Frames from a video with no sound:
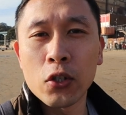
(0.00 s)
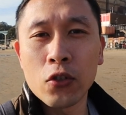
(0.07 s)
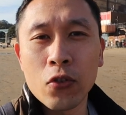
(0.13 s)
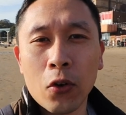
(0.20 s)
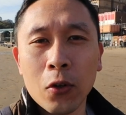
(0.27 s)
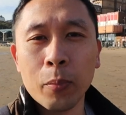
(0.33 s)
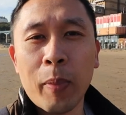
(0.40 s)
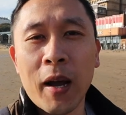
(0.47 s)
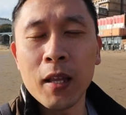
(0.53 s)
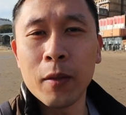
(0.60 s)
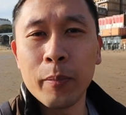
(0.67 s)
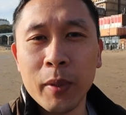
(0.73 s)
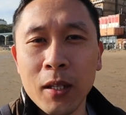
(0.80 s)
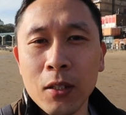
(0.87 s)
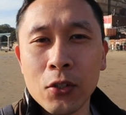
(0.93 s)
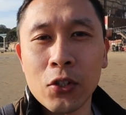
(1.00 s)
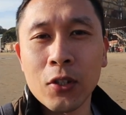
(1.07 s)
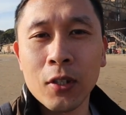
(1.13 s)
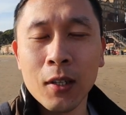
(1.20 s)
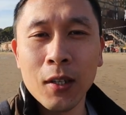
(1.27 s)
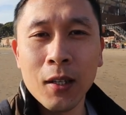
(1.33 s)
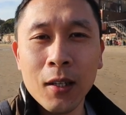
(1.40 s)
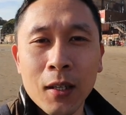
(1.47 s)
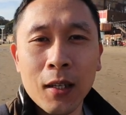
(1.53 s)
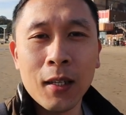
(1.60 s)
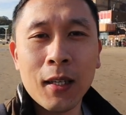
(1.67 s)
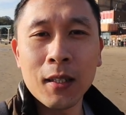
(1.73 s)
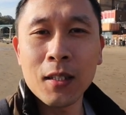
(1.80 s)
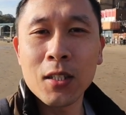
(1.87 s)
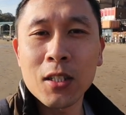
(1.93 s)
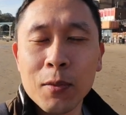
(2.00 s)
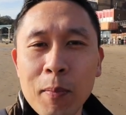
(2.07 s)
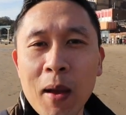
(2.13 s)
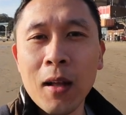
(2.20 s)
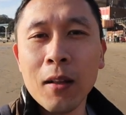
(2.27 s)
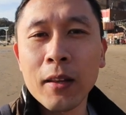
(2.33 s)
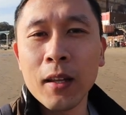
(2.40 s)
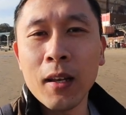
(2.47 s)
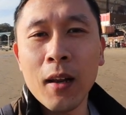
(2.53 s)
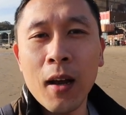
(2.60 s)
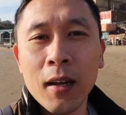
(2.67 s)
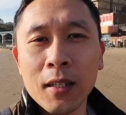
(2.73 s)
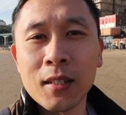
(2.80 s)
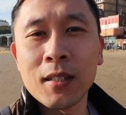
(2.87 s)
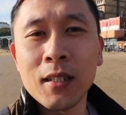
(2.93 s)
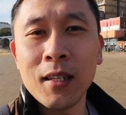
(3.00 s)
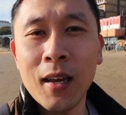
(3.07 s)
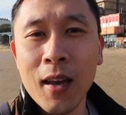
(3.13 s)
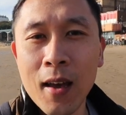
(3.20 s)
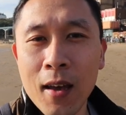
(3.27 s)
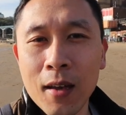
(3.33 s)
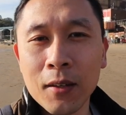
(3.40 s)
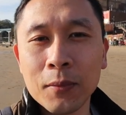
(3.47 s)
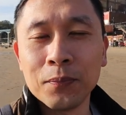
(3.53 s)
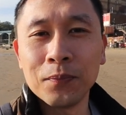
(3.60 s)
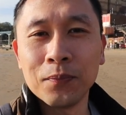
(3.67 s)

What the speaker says: stroll by the beach. You get to smell the nice sea air.